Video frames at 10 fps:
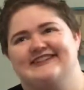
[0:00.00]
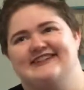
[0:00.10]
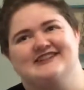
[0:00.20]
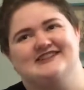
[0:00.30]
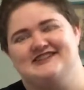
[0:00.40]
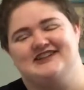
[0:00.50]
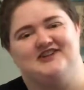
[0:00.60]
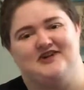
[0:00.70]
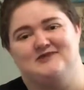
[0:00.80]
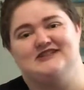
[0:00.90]
Because, you know,
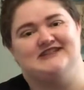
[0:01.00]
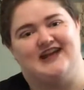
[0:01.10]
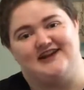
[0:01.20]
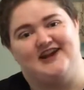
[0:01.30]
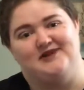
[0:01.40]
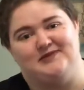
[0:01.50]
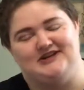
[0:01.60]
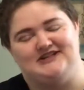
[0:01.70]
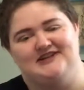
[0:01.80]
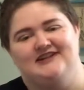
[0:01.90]
I'm just that kind of person.